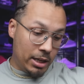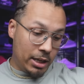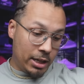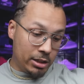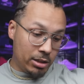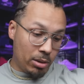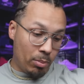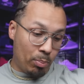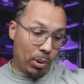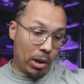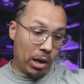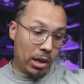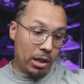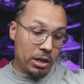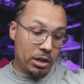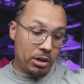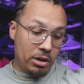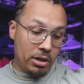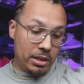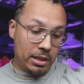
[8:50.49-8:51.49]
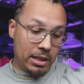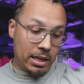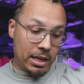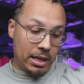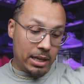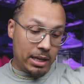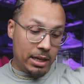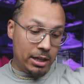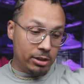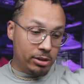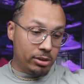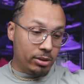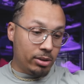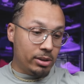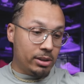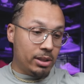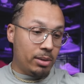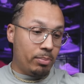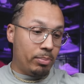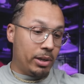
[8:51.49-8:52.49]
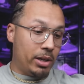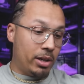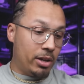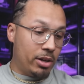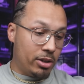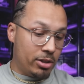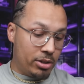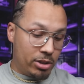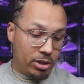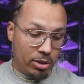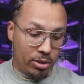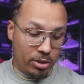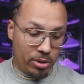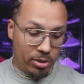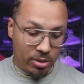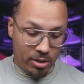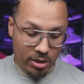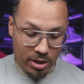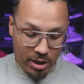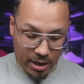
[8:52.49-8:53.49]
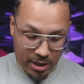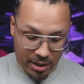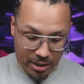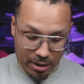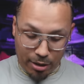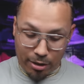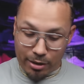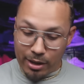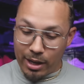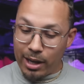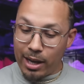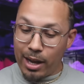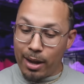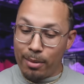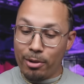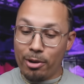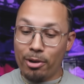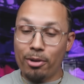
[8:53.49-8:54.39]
they got some polyurethane insoles up in here too. Oh, they came